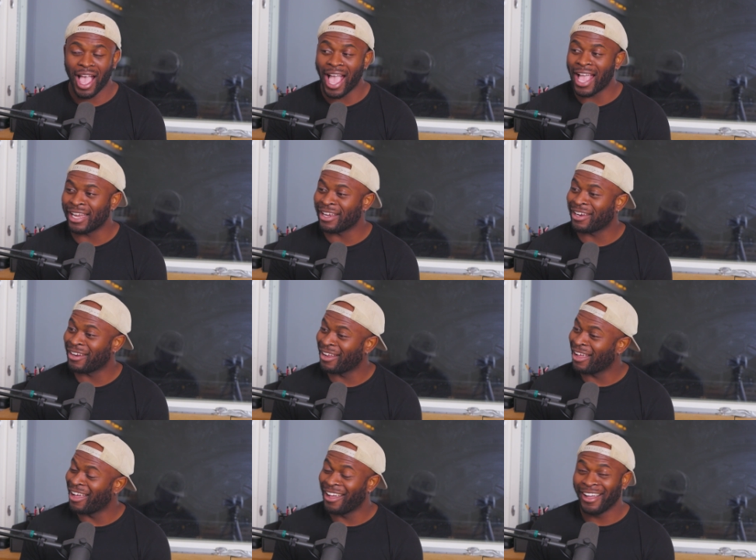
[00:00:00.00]
And
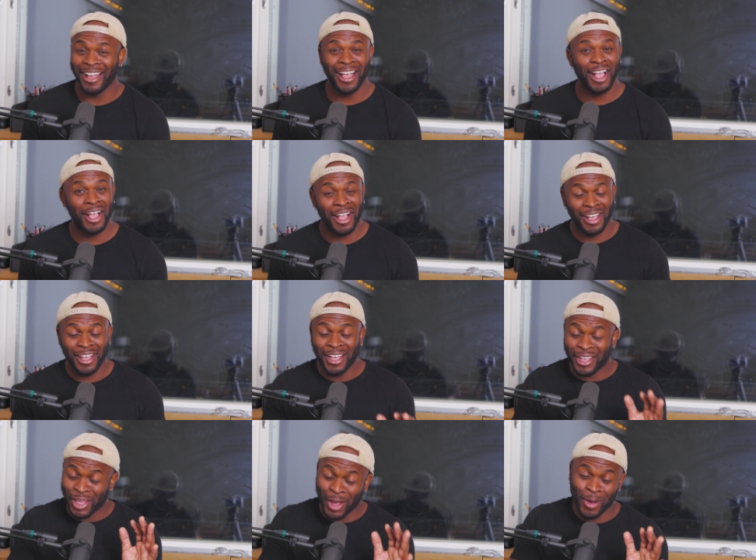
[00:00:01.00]

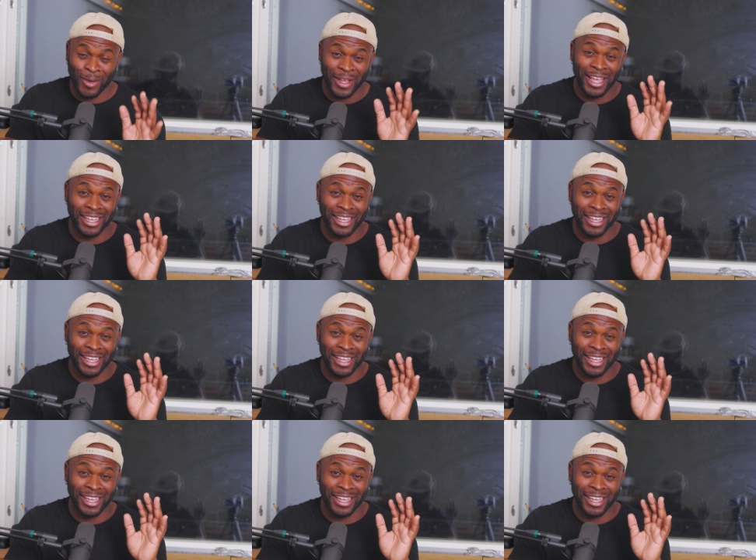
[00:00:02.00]
yo,